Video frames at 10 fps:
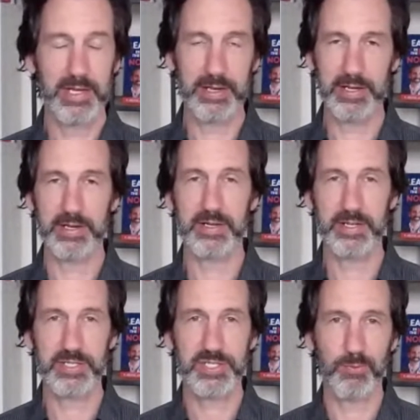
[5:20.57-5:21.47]
in
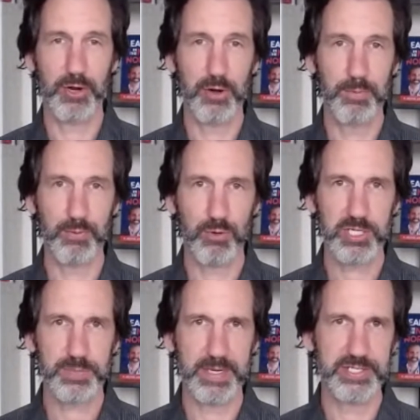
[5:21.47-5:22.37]
a somewhat open
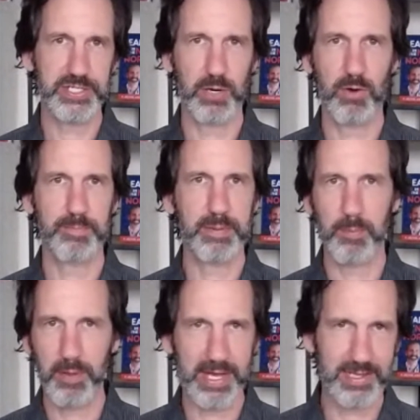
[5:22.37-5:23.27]
workspace, you don't want
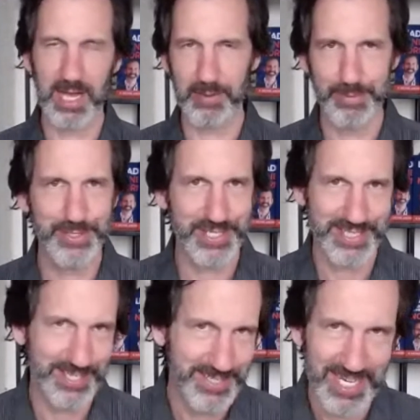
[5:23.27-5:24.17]
people playing loud music
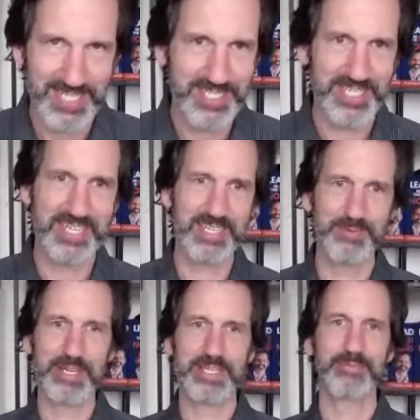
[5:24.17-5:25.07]
at their desk because then
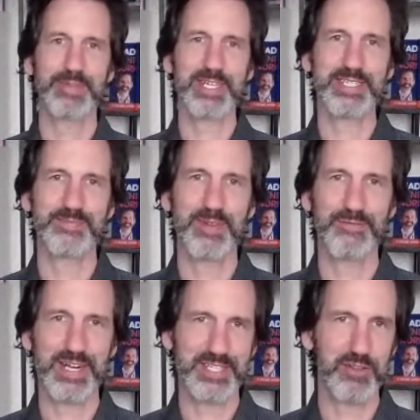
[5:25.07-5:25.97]
it can
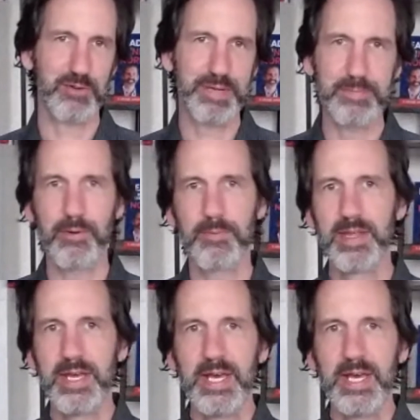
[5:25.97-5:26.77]
affect other people,